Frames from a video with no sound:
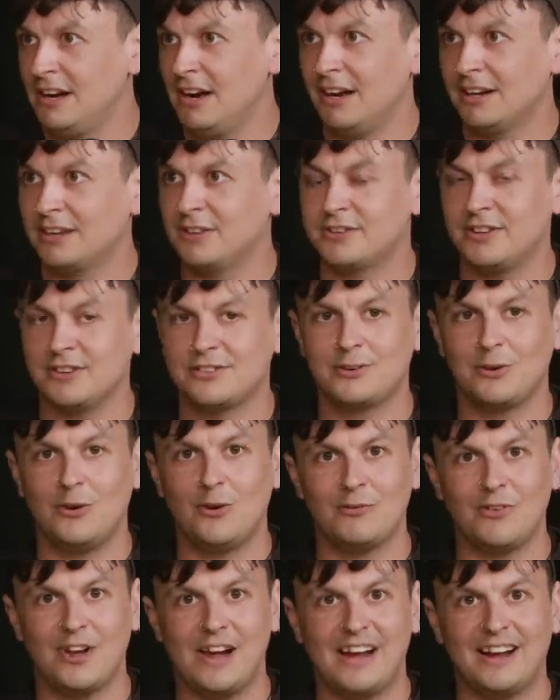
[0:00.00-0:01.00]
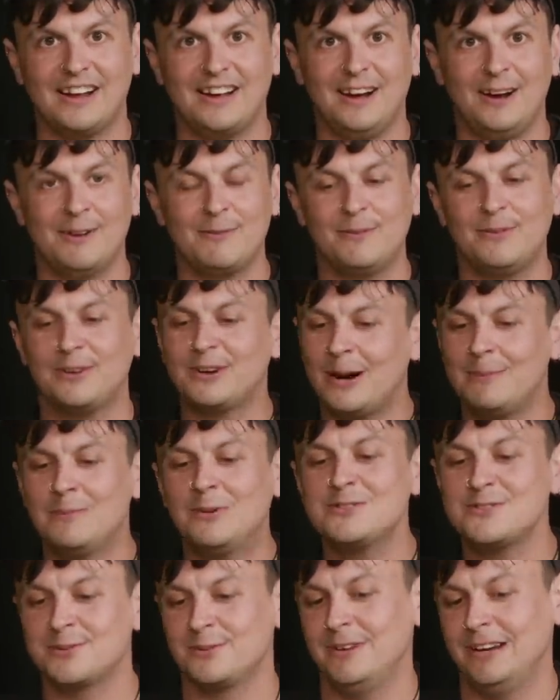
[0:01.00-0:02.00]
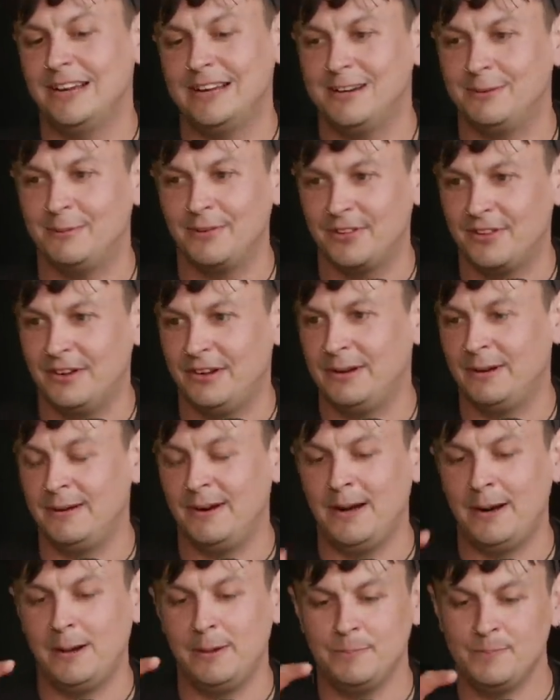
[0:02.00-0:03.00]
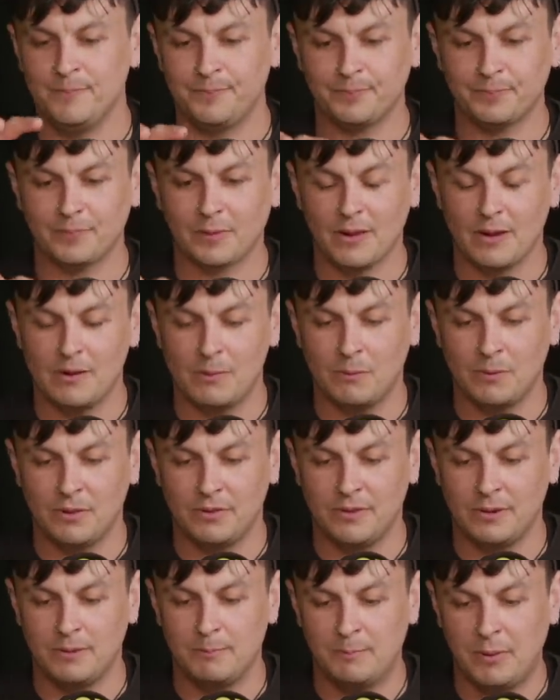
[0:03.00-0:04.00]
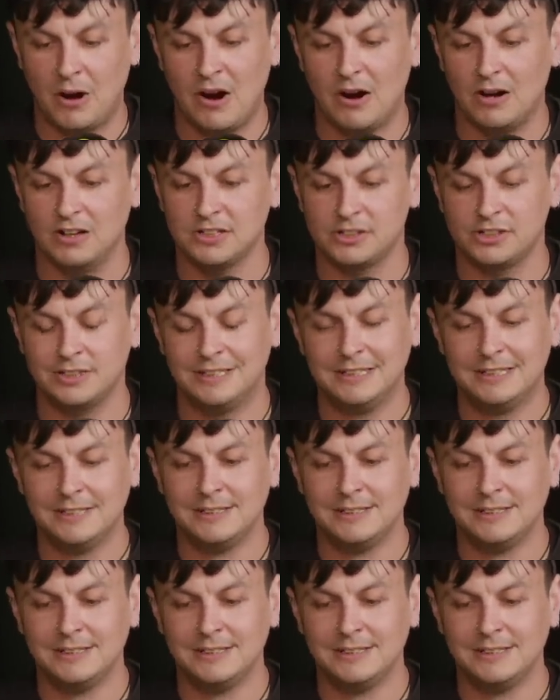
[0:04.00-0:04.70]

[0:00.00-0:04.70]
Because it's sort of like, I mean, we'll come on to it later with the um, with the barge.